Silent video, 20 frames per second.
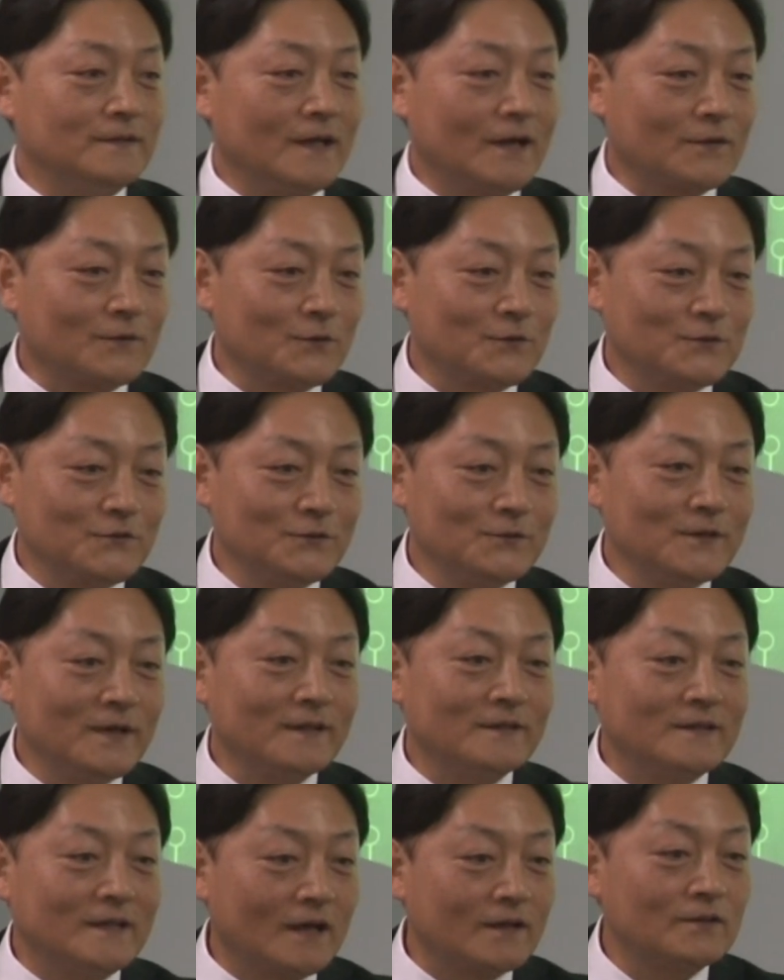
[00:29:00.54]
Dr. Chu
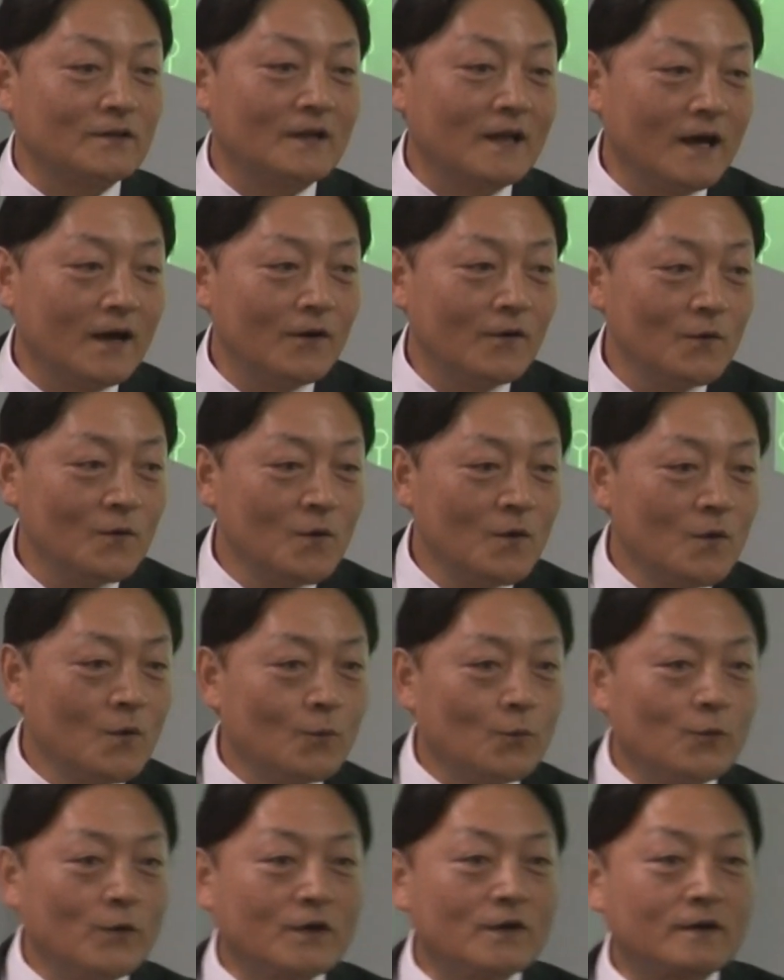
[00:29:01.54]
and Dr. Lau.
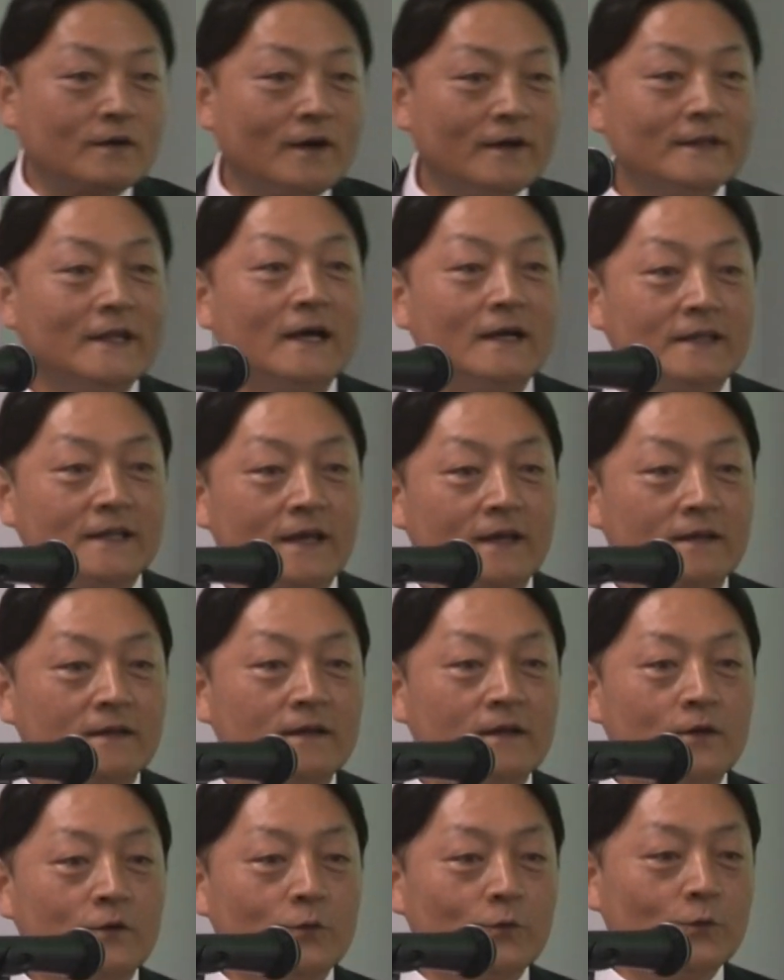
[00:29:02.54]
We could conducting
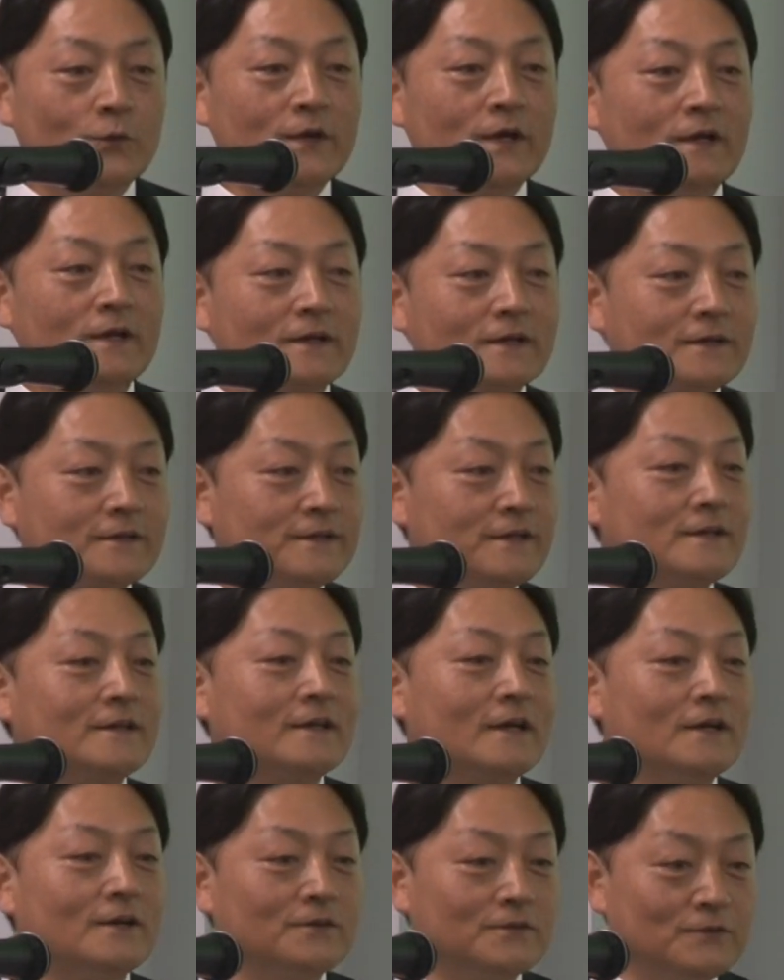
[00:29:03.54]
real
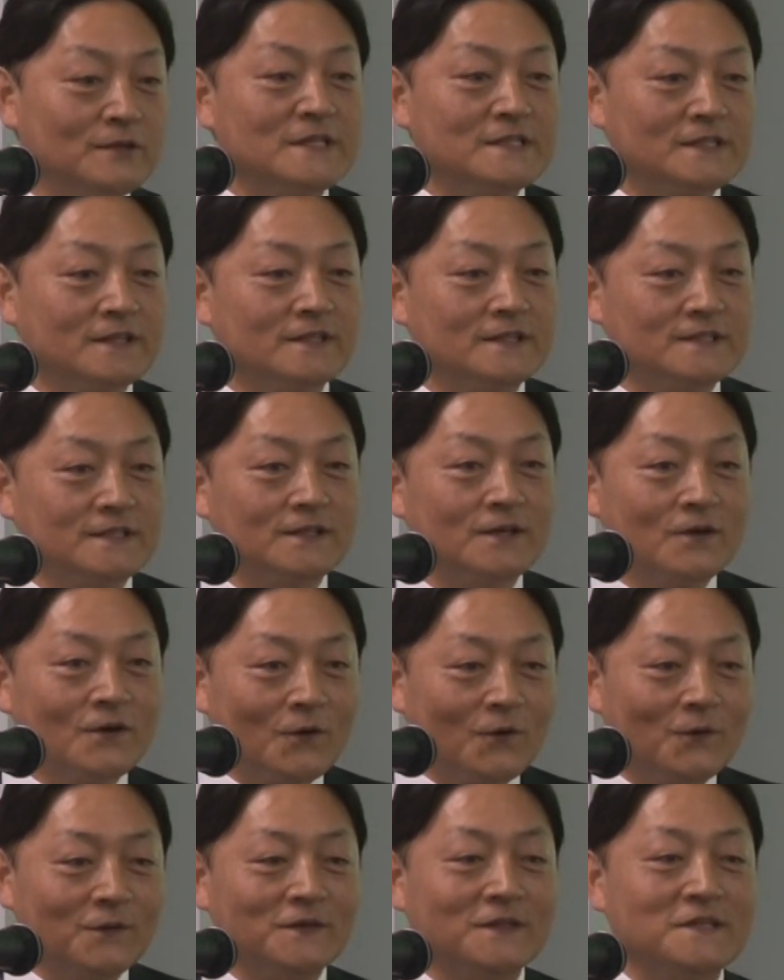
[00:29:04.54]
clinical research
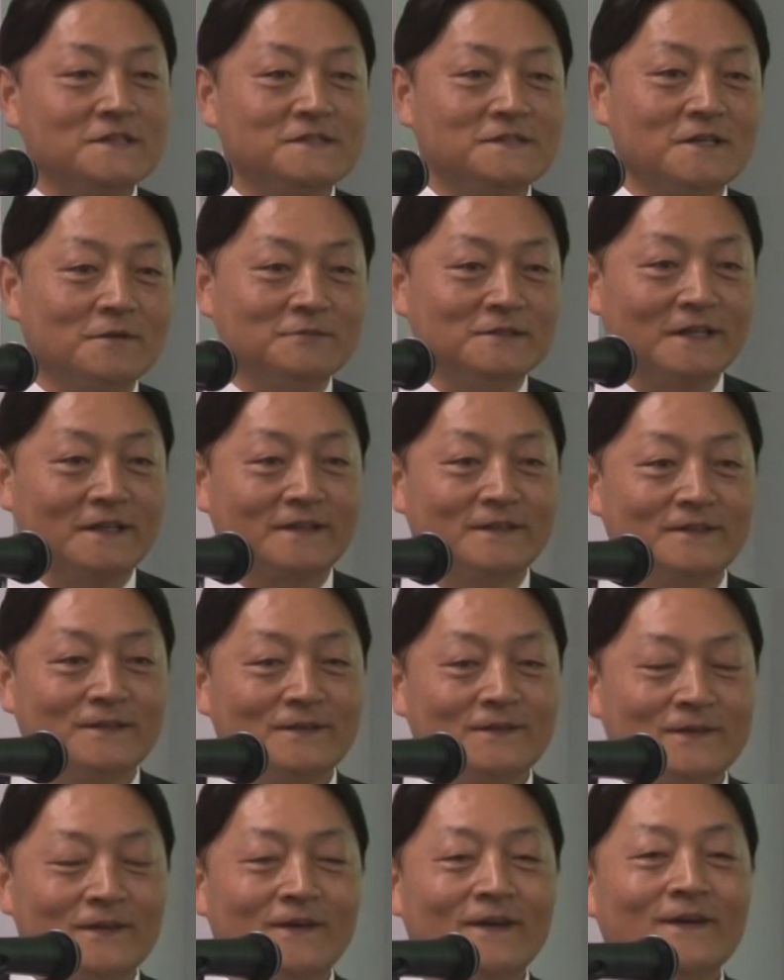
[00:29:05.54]
on this subject.
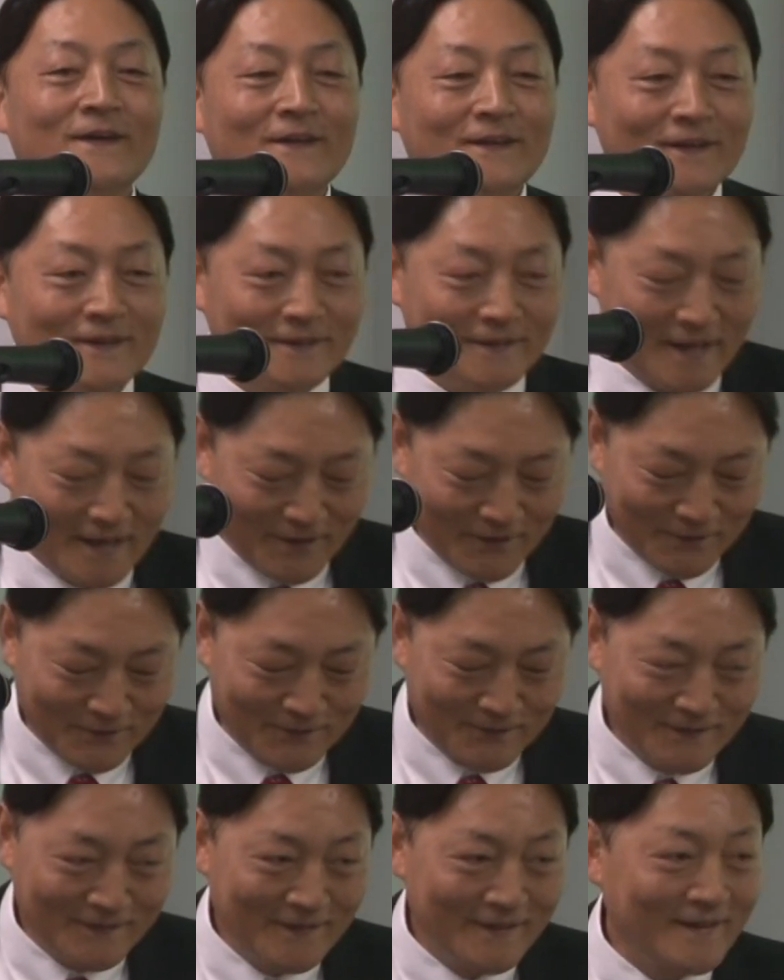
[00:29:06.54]
Thank you,
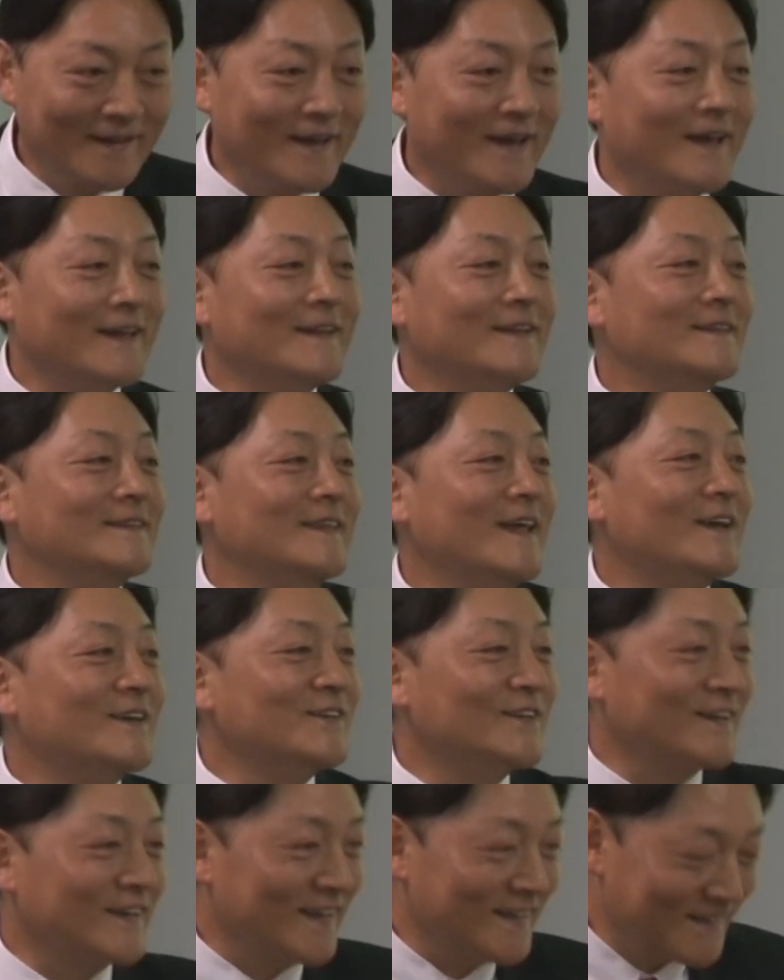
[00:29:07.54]
and thank
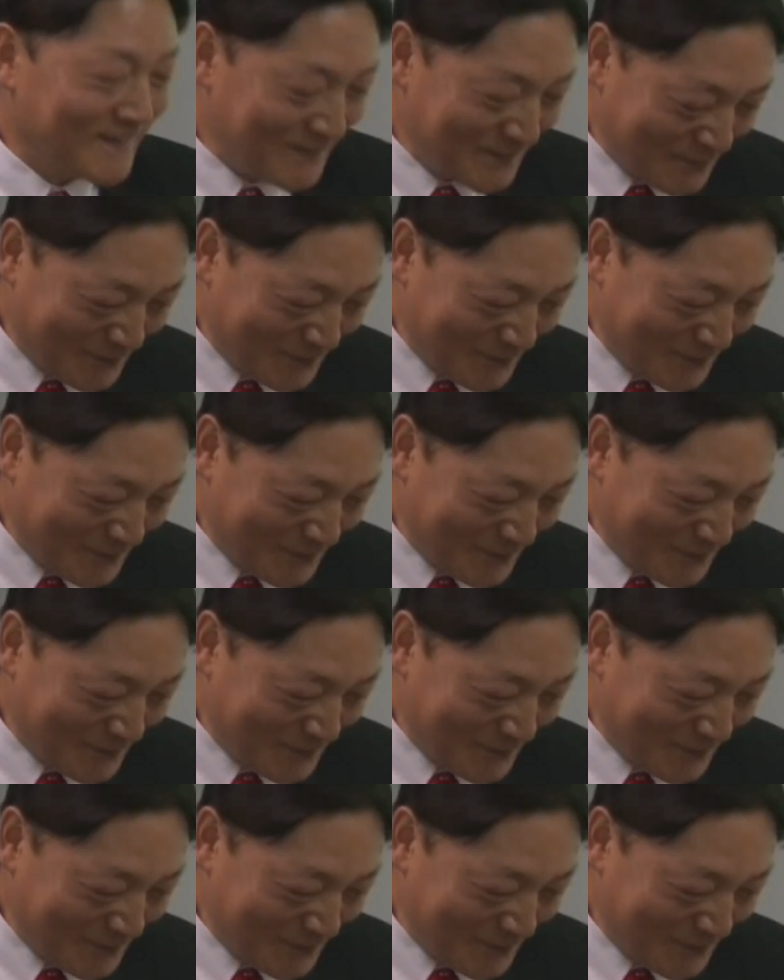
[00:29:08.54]
you again.